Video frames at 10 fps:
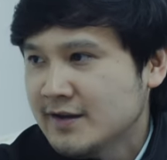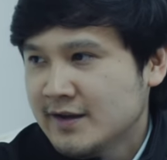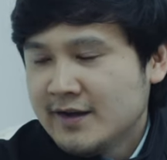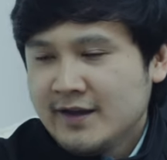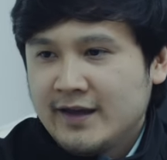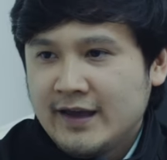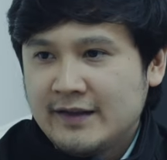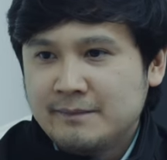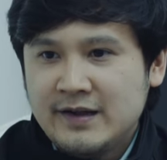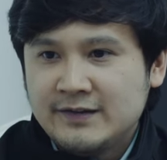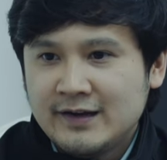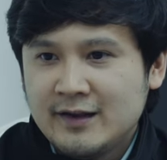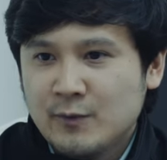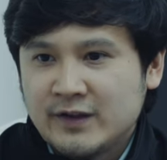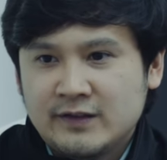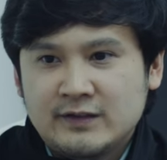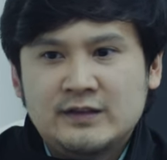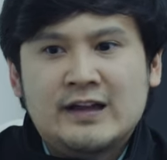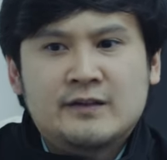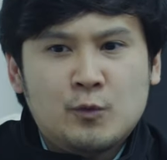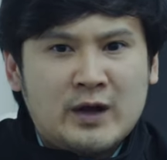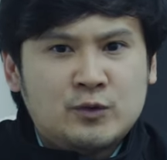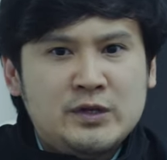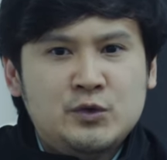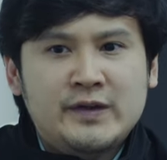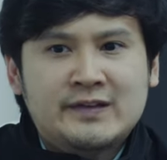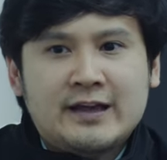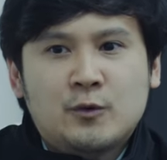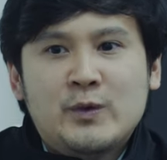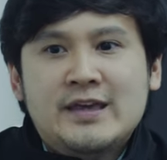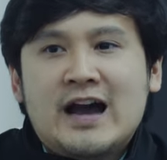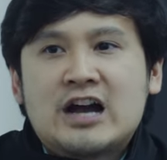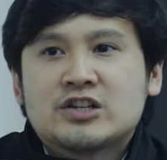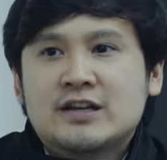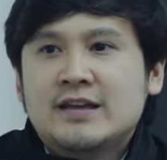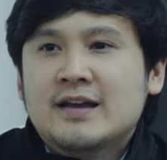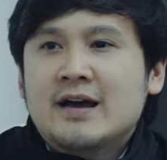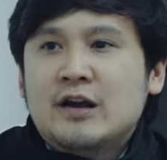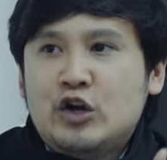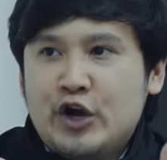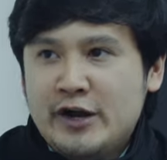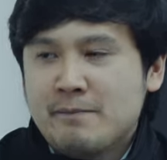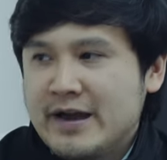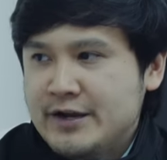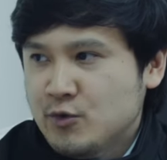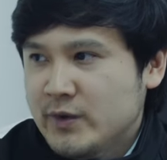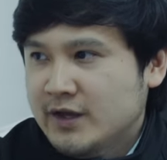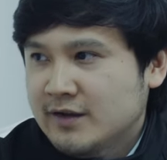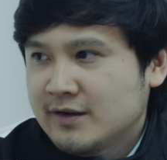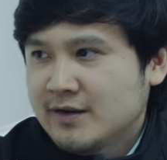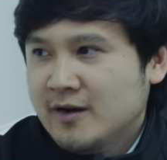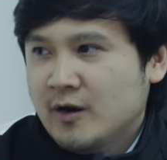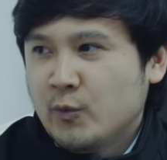Okay. And basically, what that what we do is like we actually learn by doing. Okay.